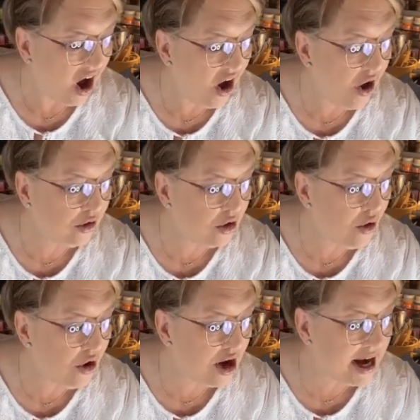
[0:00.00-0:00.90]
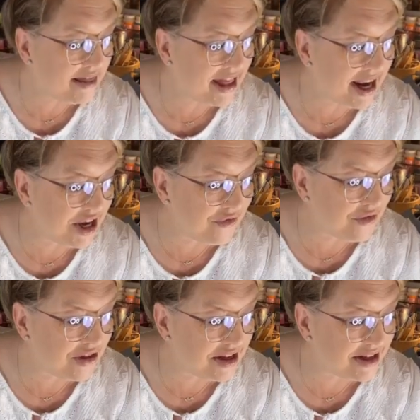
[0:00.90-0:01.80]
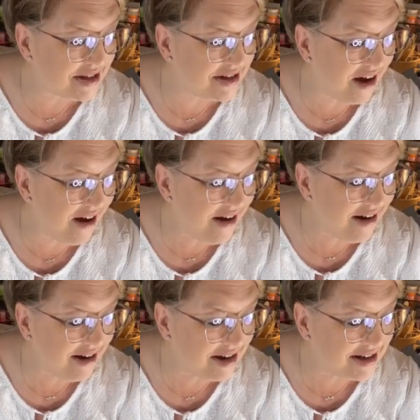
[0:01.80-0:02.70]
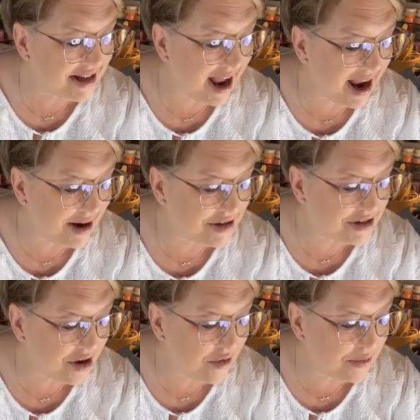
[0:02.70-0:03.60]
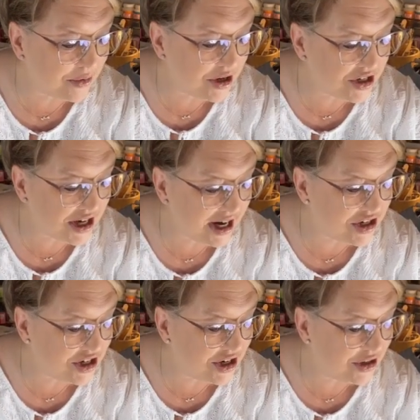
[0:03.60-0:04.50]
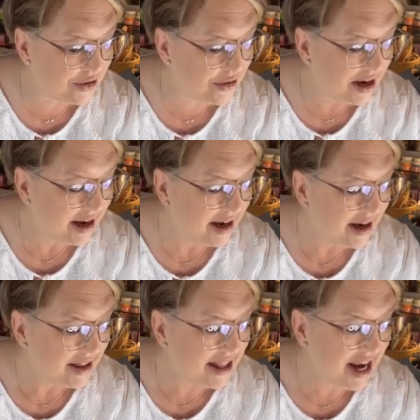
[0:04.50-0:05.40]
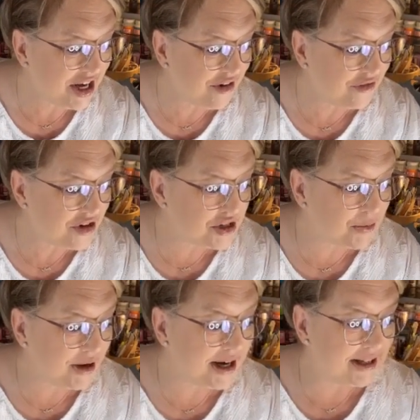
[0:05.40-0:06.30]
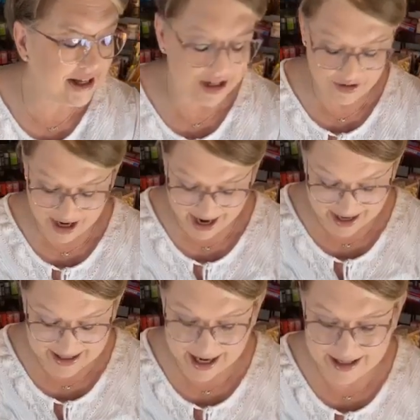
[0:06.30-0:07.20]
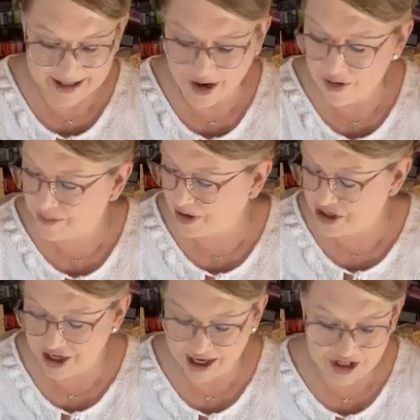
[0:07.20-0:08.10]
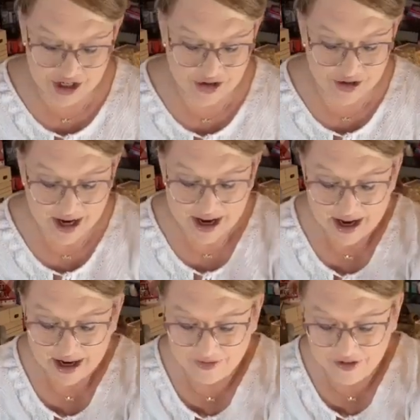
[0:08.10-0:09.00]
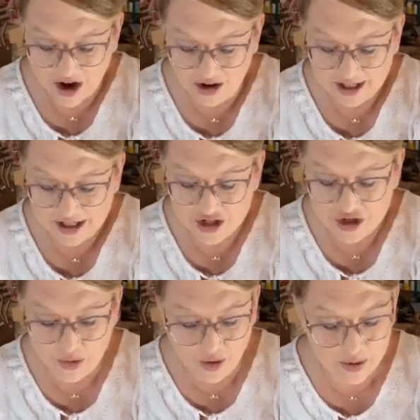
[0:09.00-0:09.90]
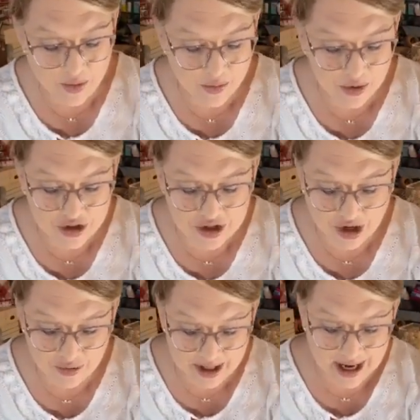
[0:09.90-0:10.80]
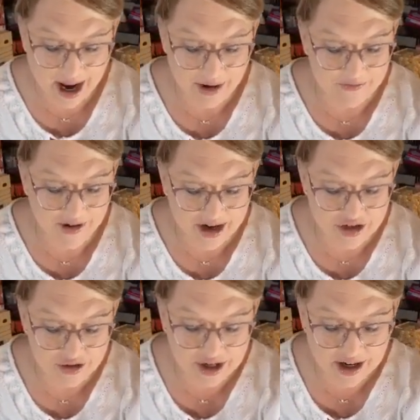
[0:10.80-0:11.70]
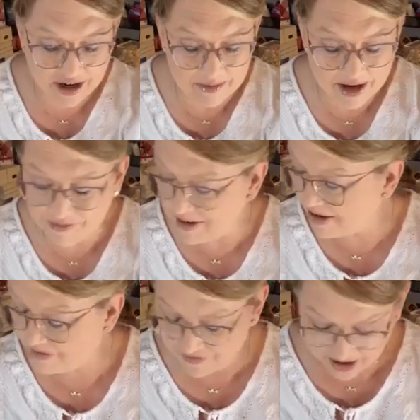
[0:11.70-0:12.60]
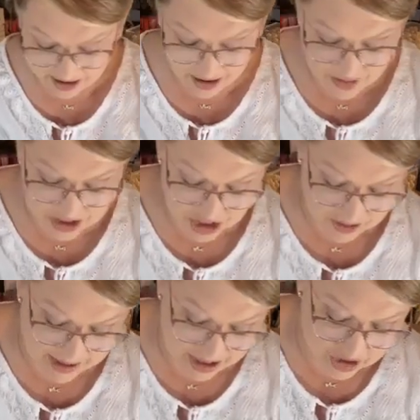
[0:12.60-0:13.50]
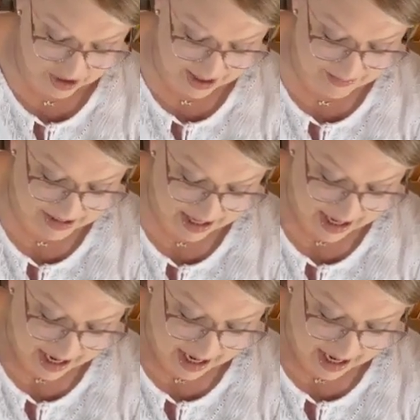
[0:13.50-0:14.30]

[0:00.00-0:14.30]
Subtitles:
Oh, Lori, thank you for the stars. I so appreciate you. Thank you for sprinkling, you guys. I so appreciate you. If y'all enjoy what we're doing, I invite you to come give me a follow at Jeremiah Dreams.